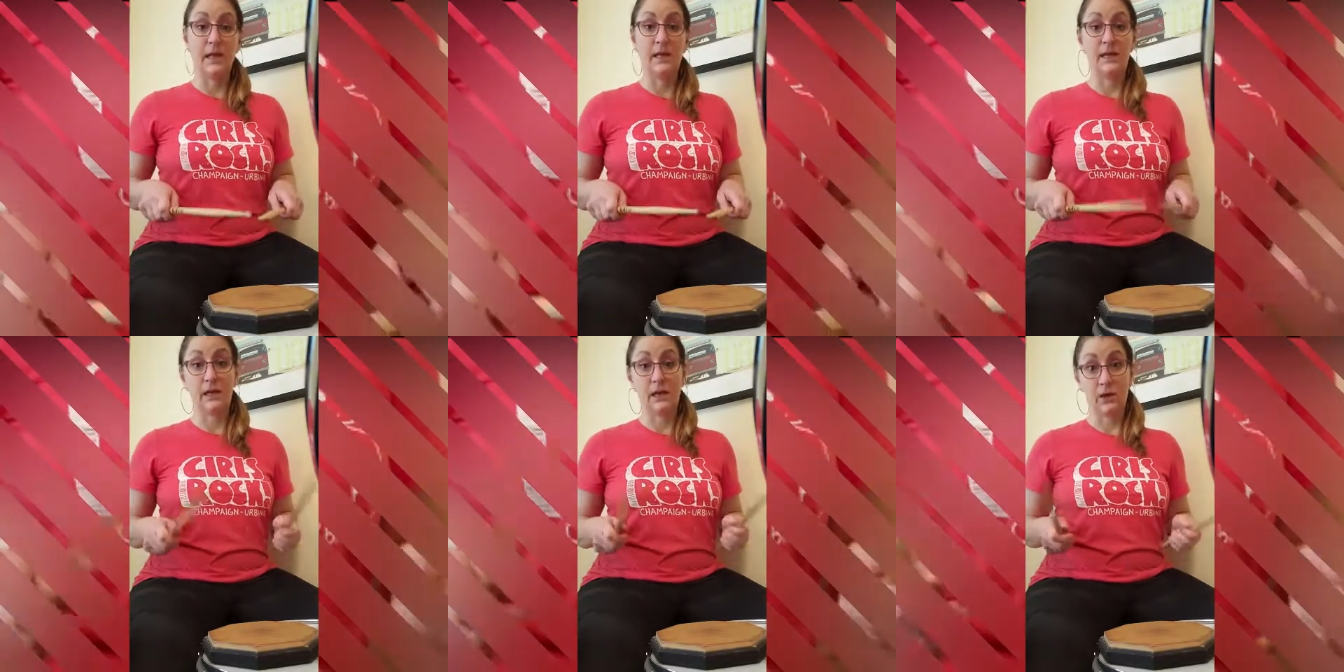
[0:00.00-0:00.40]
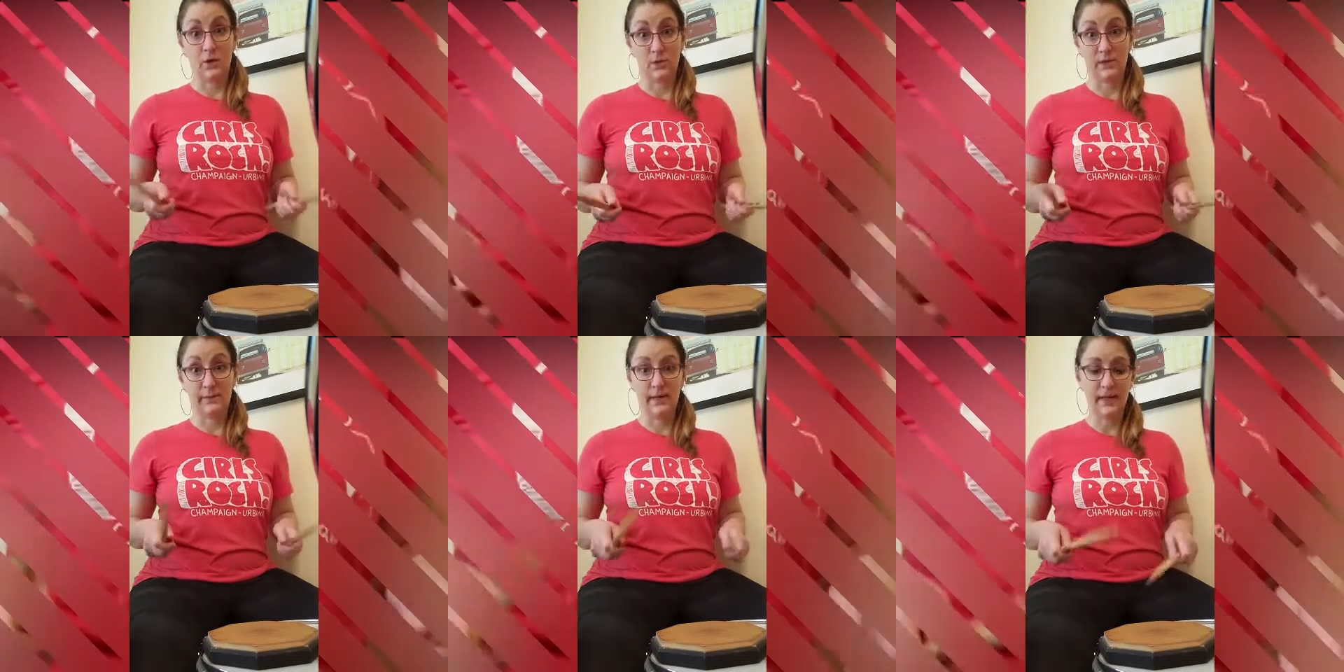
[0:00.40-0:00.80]
Then I'll
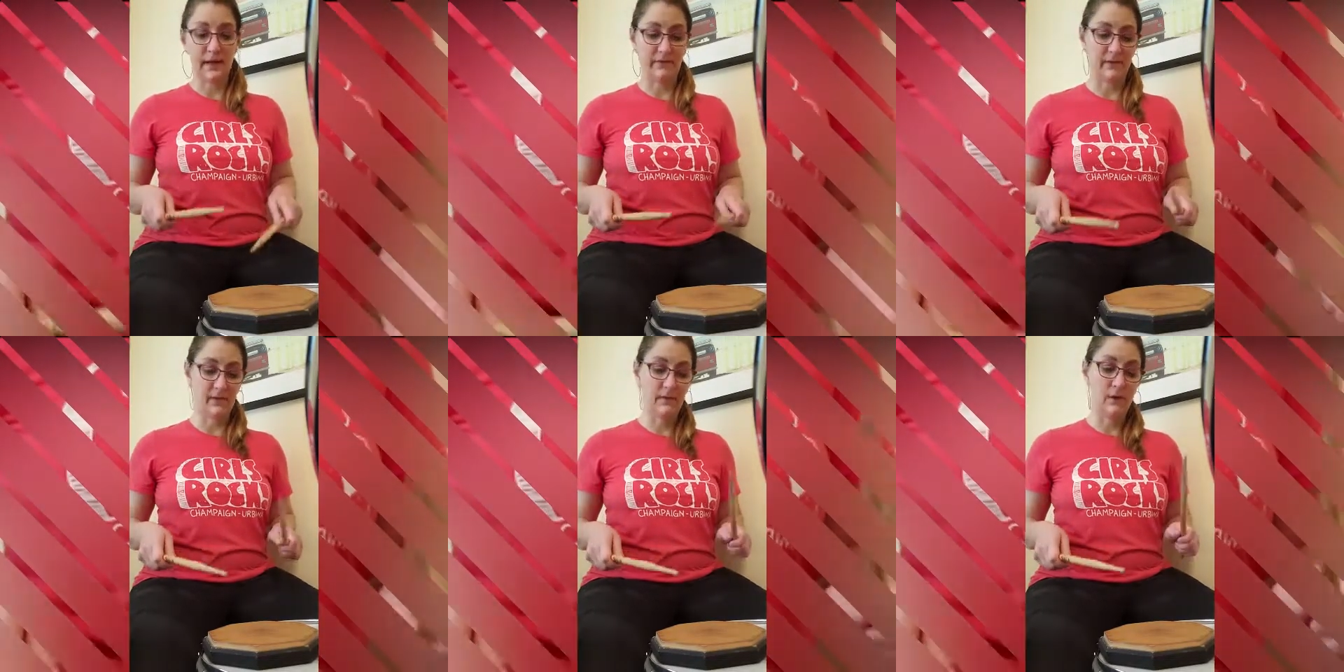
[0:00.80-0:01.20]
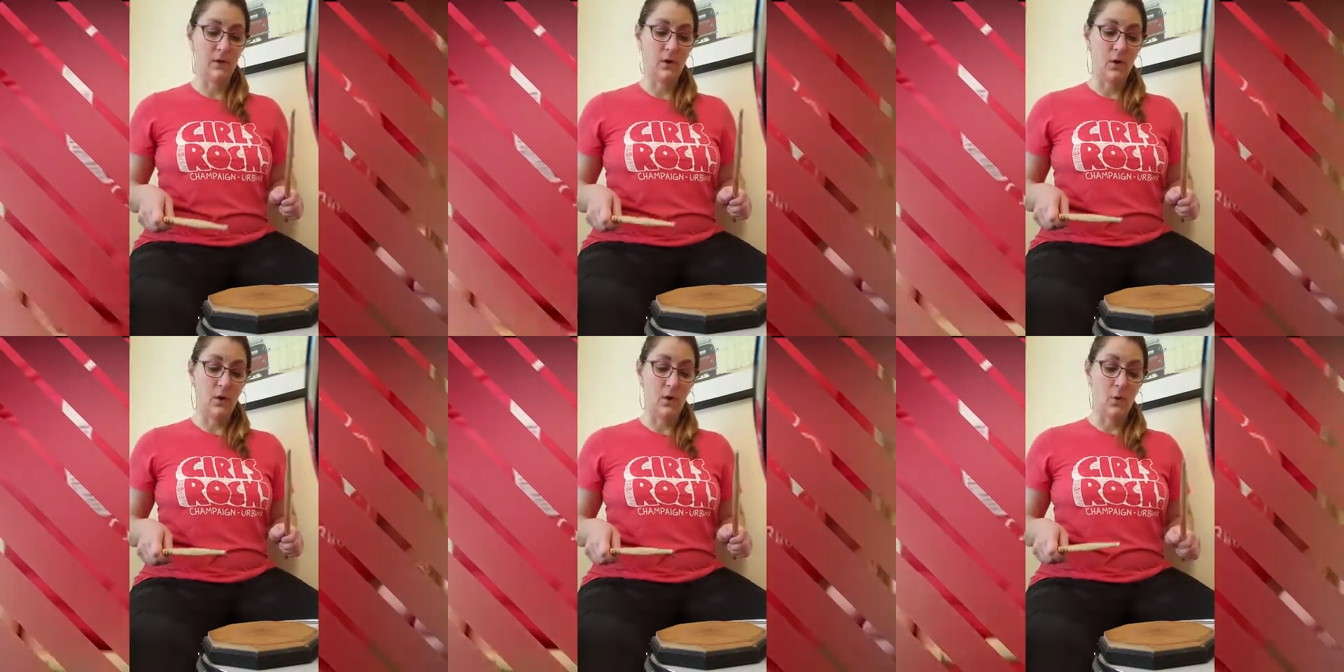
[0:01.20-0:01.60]
go to my left.
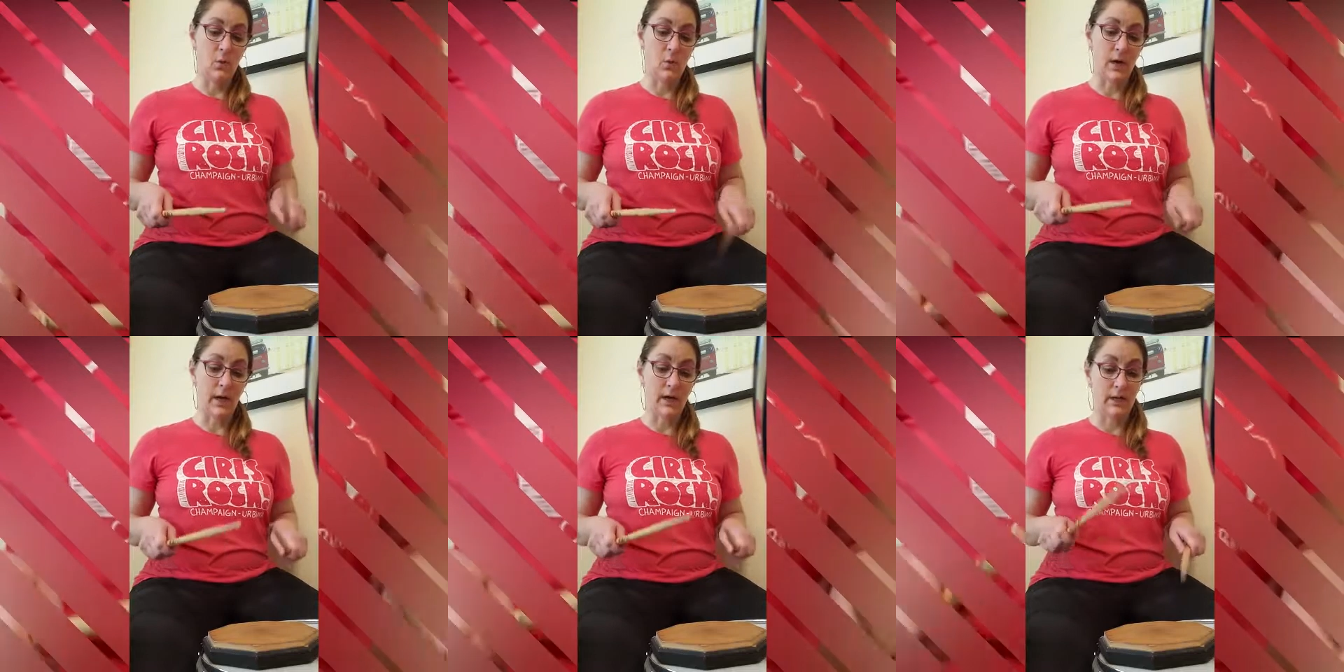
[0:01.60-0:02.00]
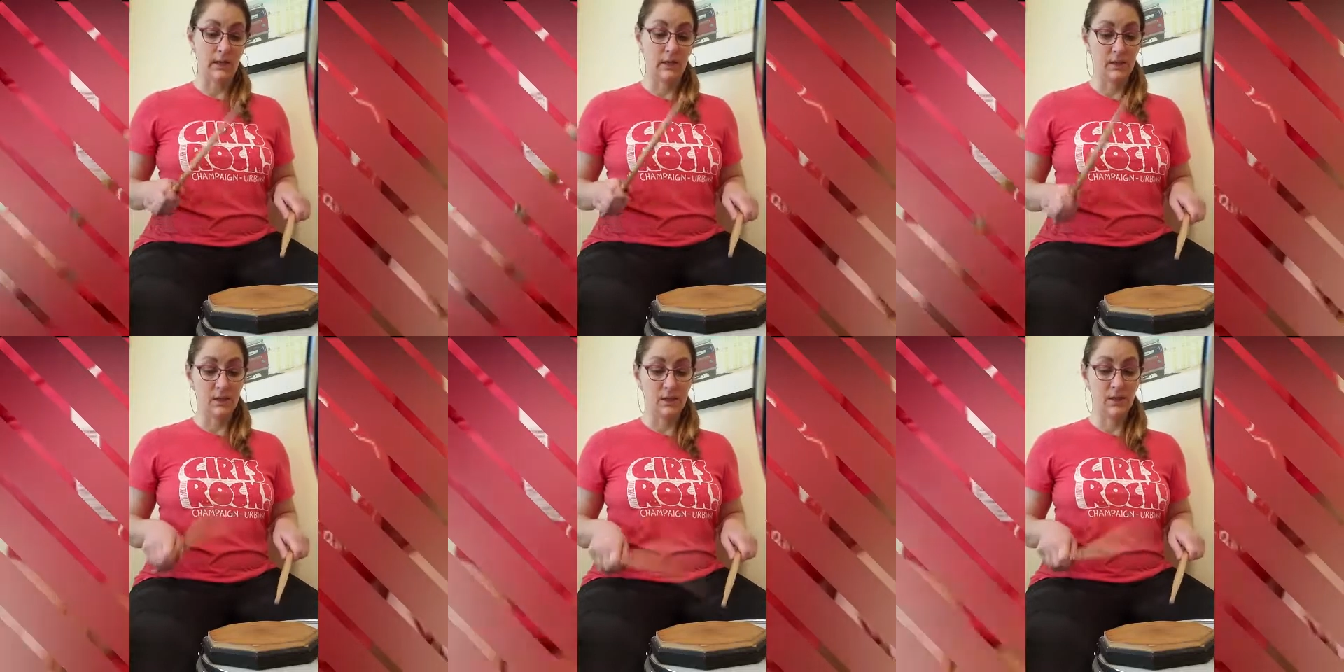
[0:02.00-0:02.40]
1,
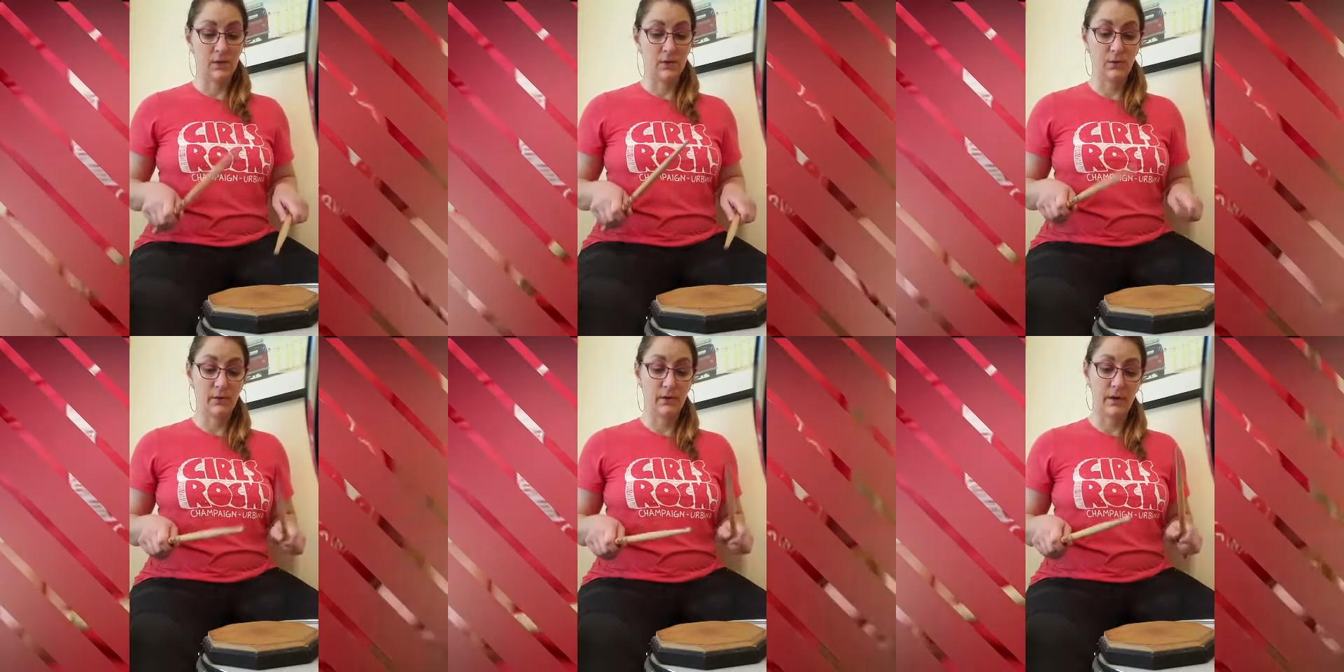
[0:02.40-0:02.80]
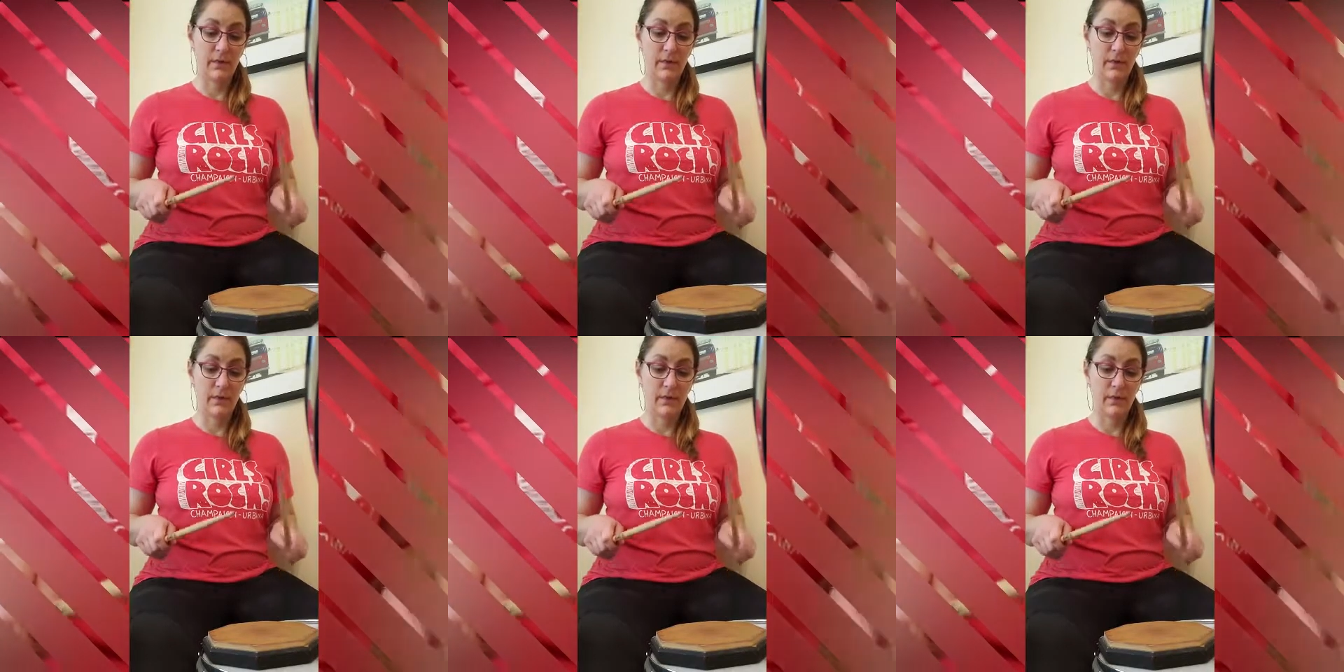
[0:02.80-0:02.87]
2,